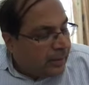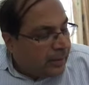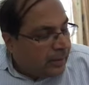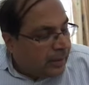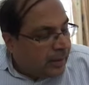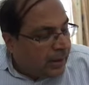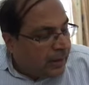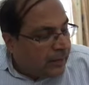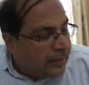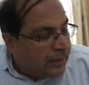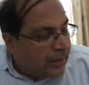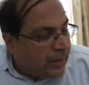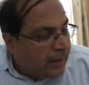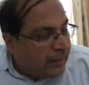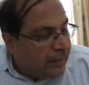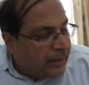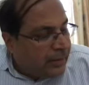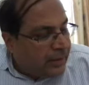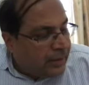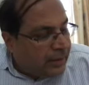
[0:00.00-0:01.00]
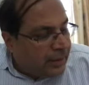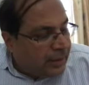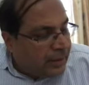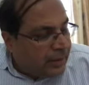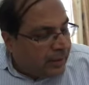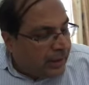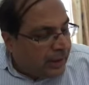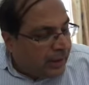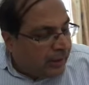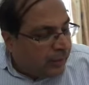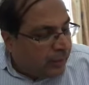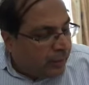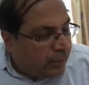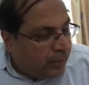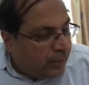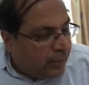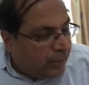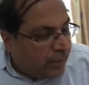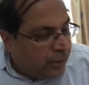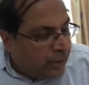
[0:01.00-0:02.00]
After 11:30, the rise will
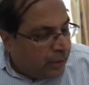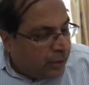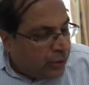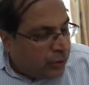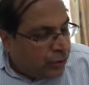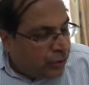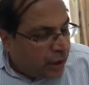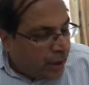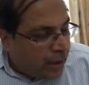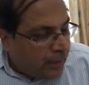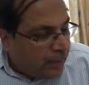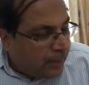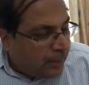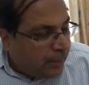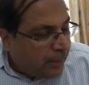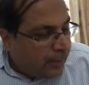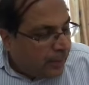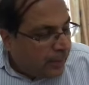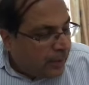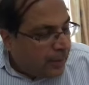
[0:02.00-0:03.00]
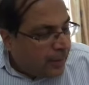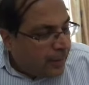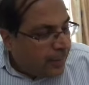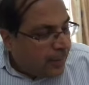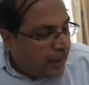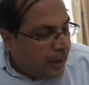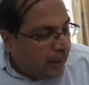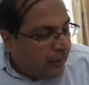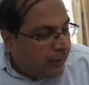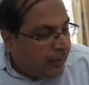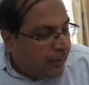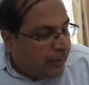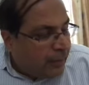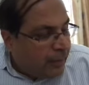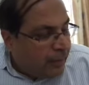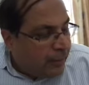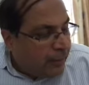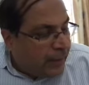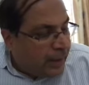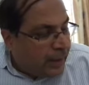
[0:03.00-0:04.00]
be pretty sharp.
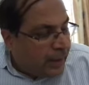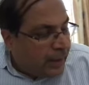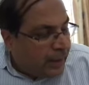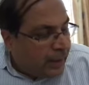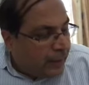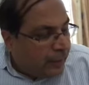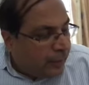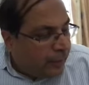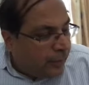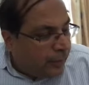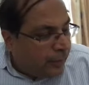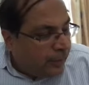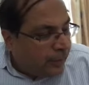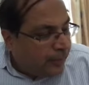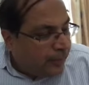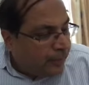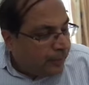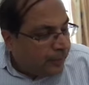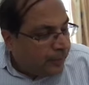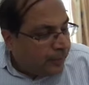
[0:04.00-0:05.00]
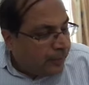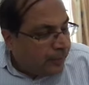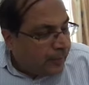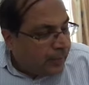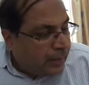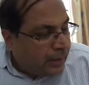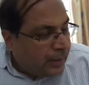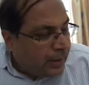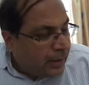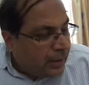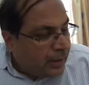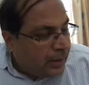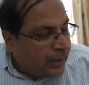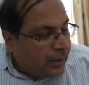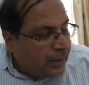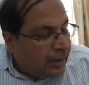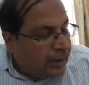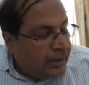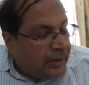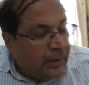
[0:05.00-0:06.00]
However, be careful.
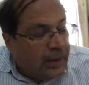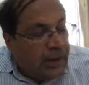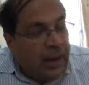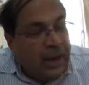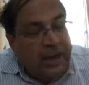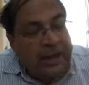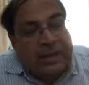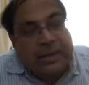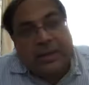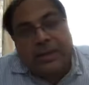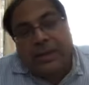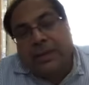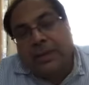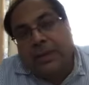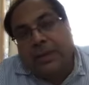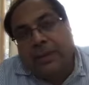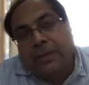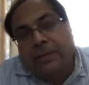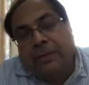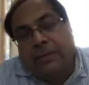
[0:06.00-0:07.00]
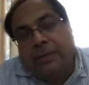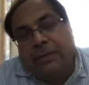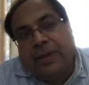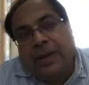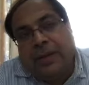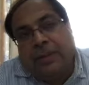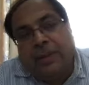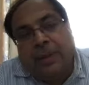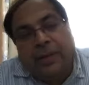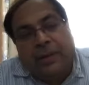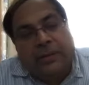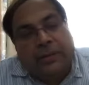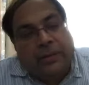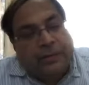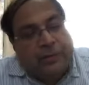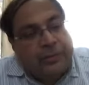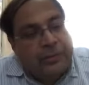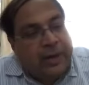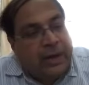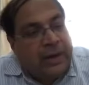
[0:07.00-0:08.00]
The last 15 minutes
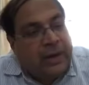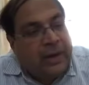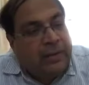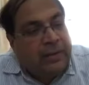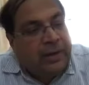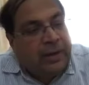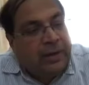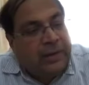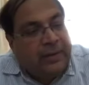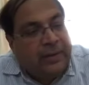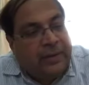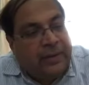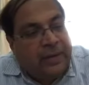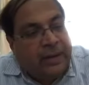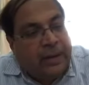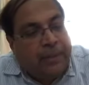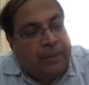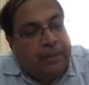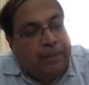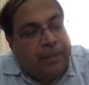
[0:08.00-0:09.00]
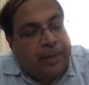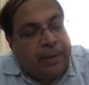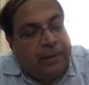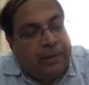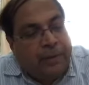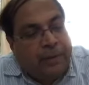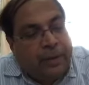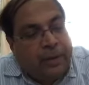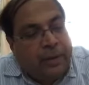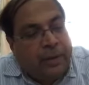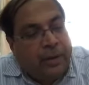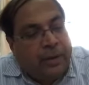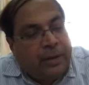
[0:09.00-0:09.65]
of trading will see a big fall.